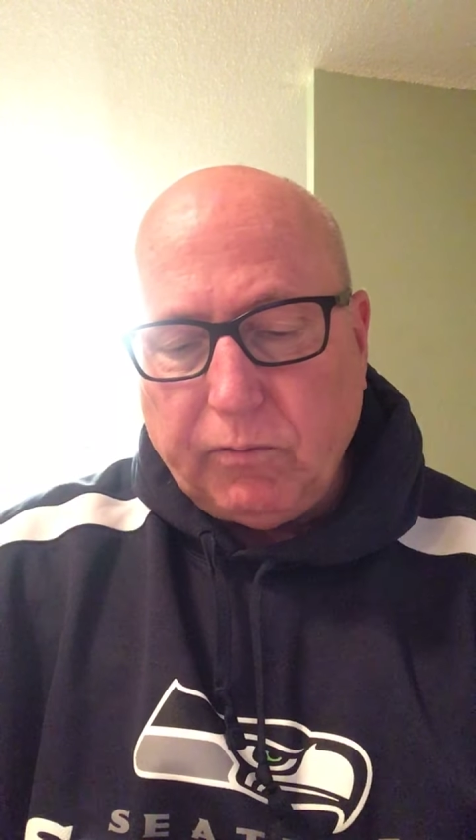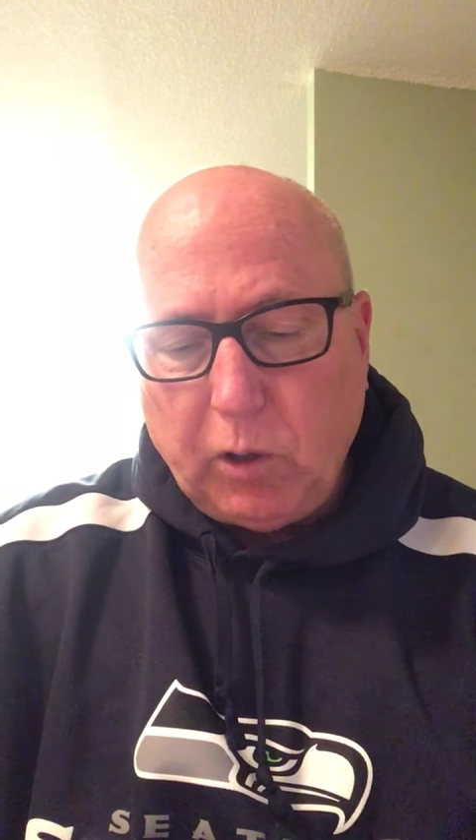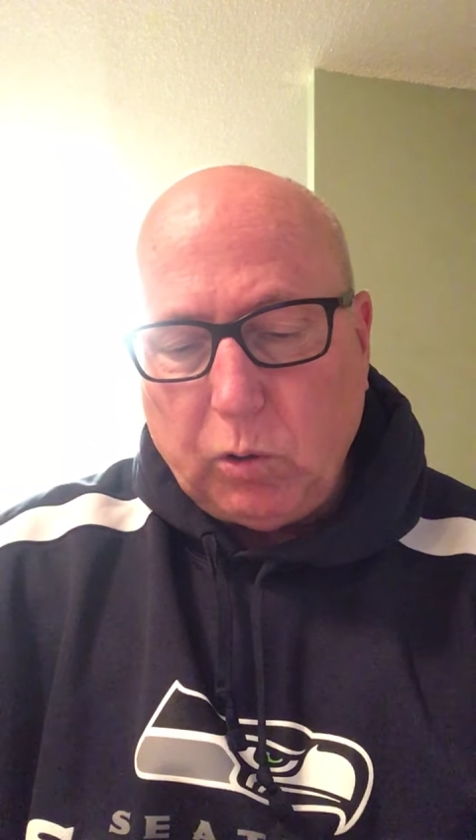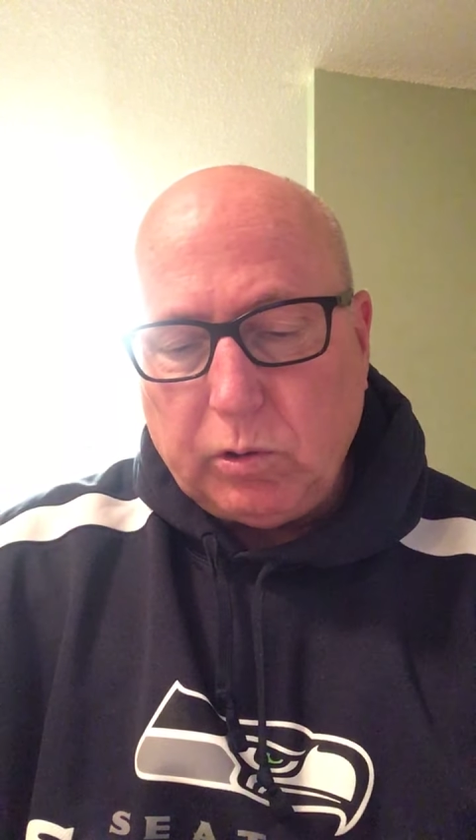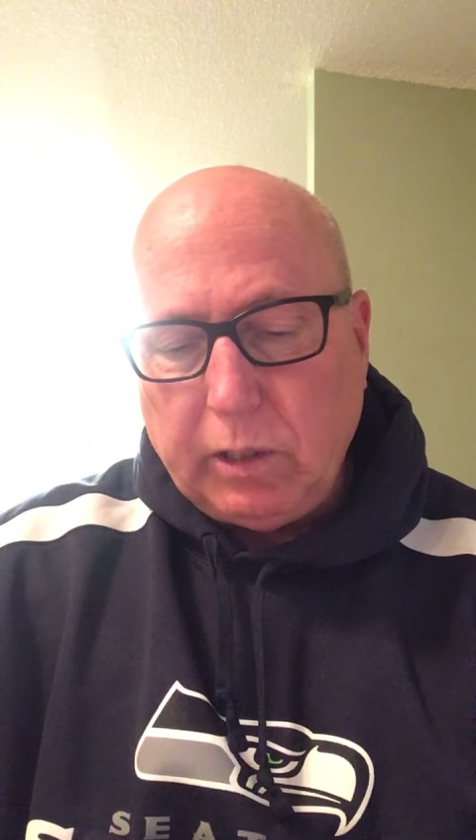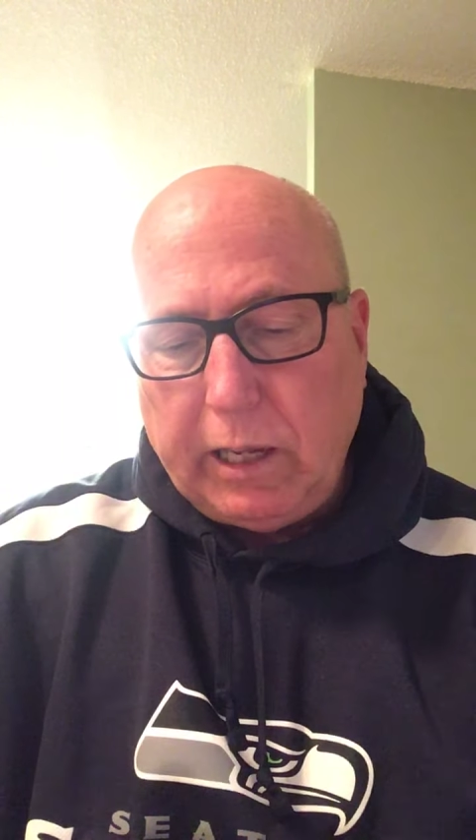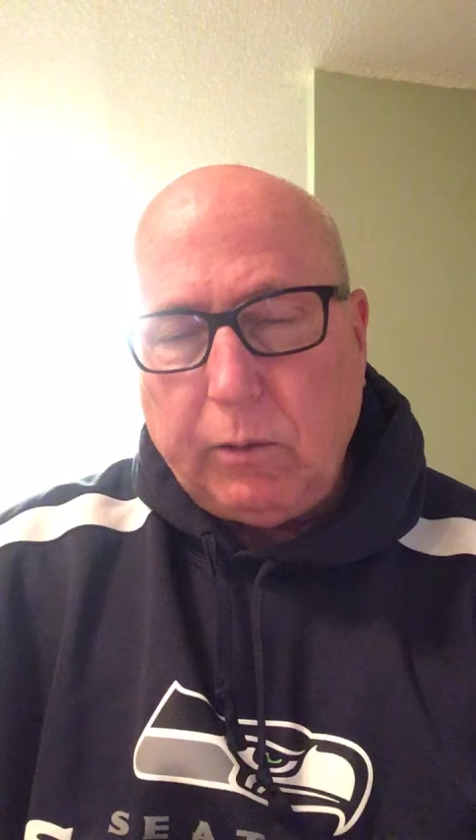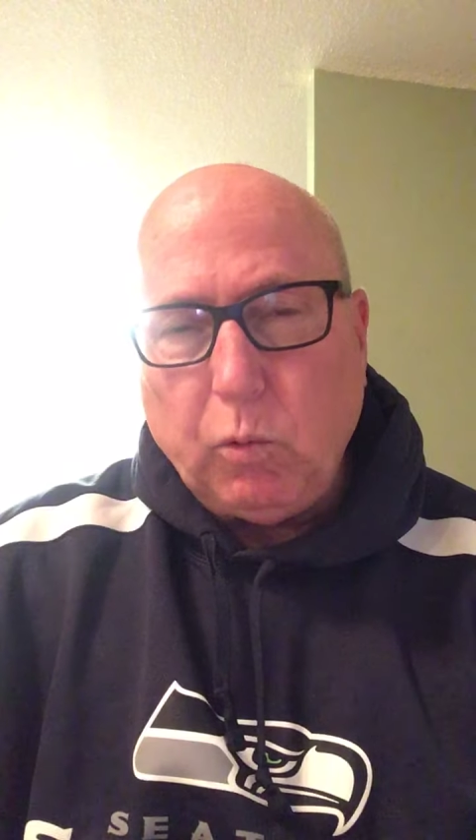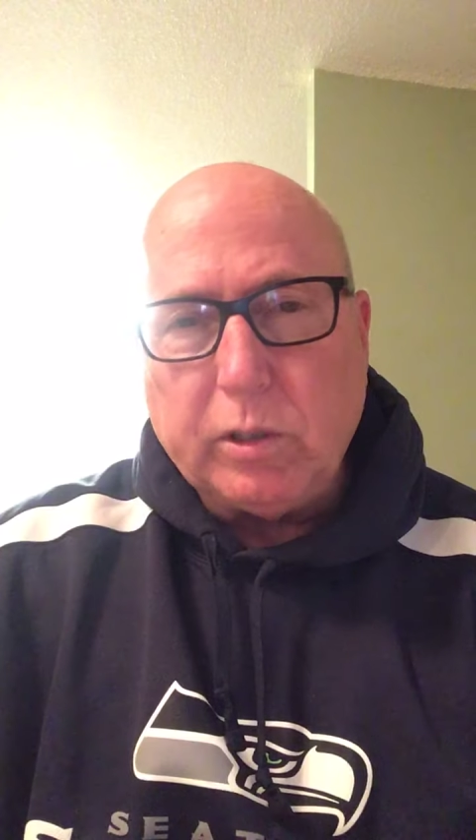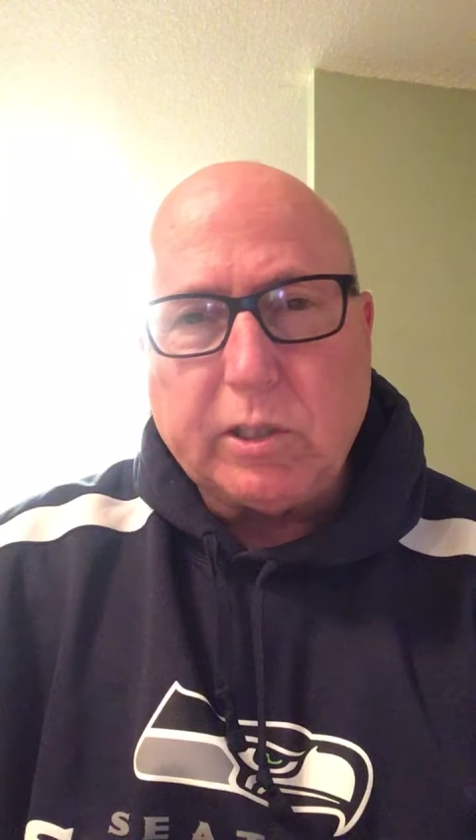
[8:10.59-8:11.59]
vote.
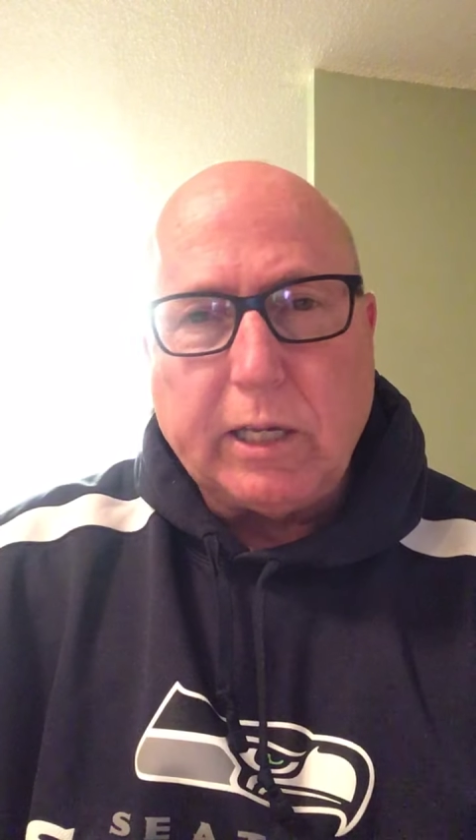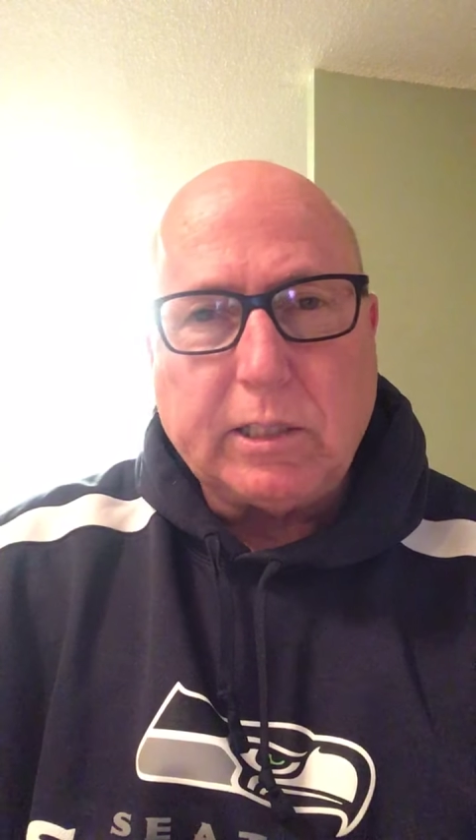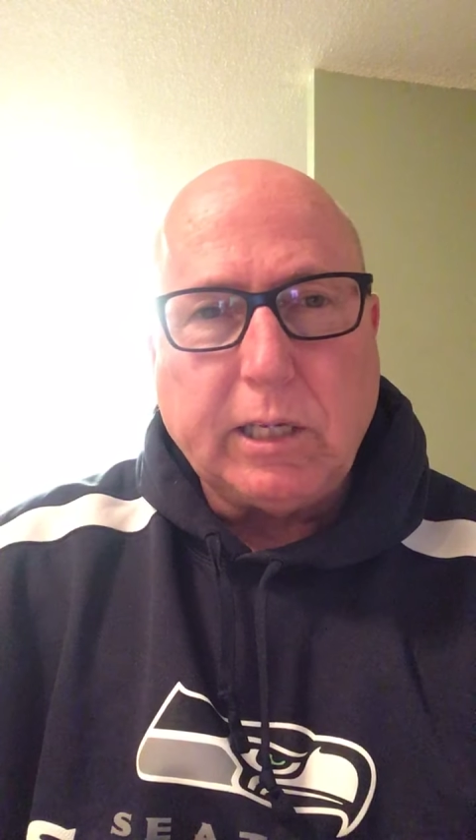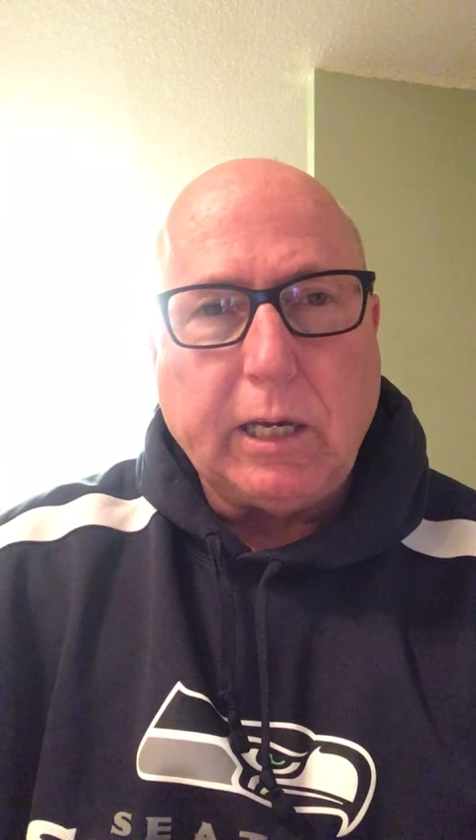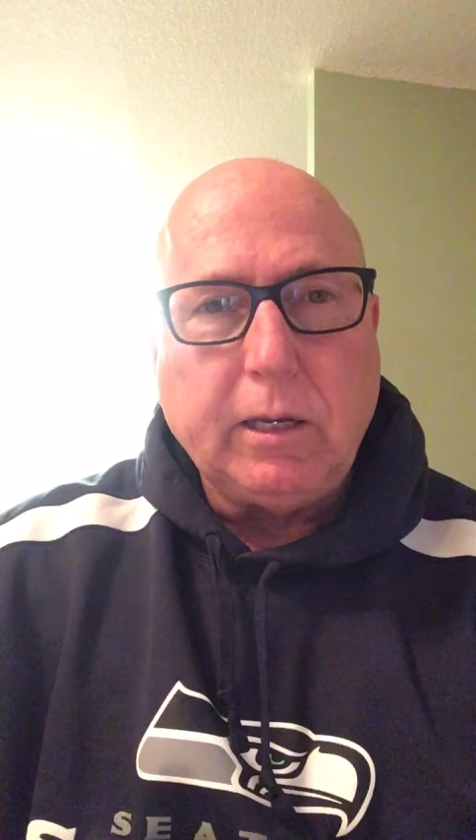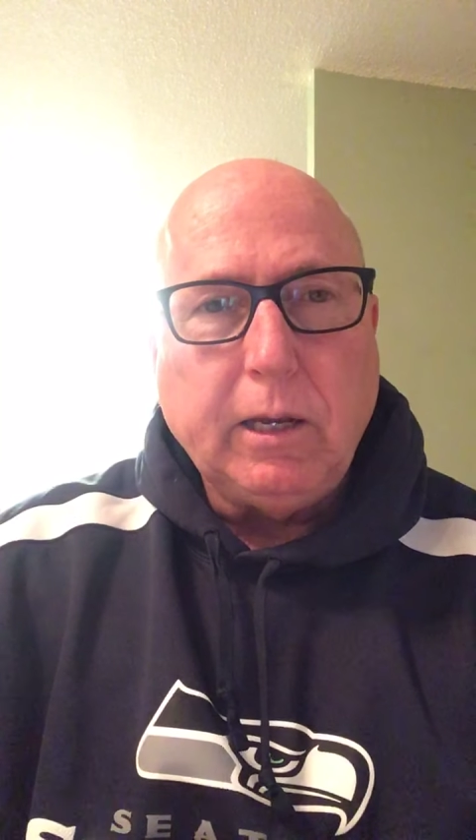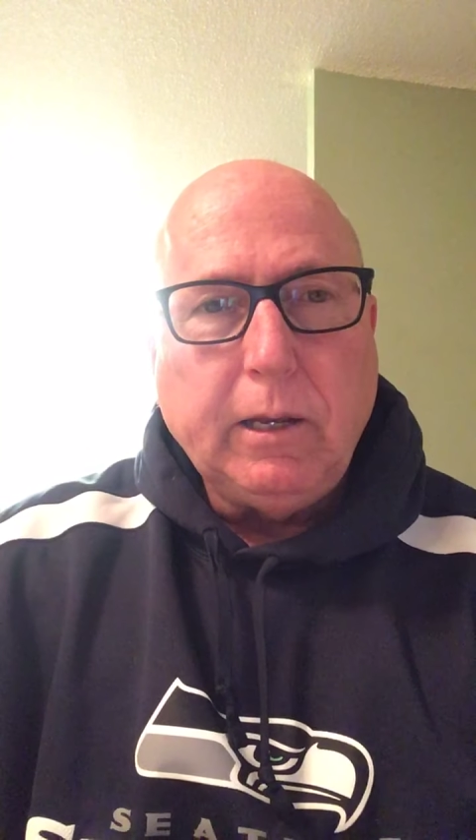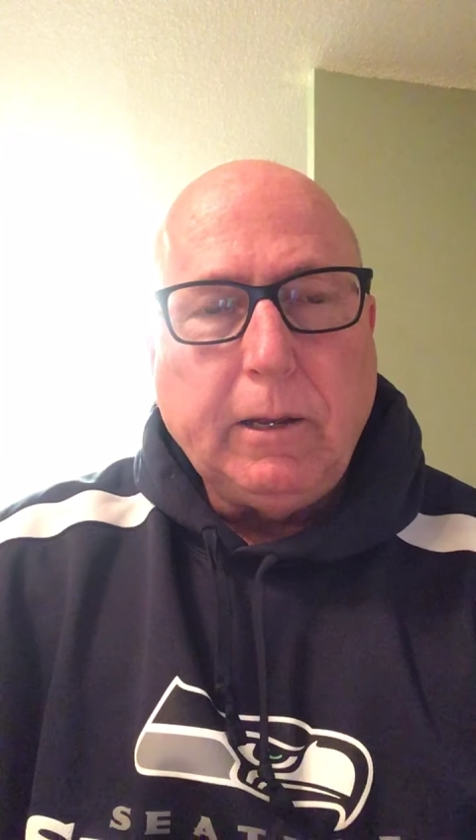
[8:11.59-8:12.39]
And once they said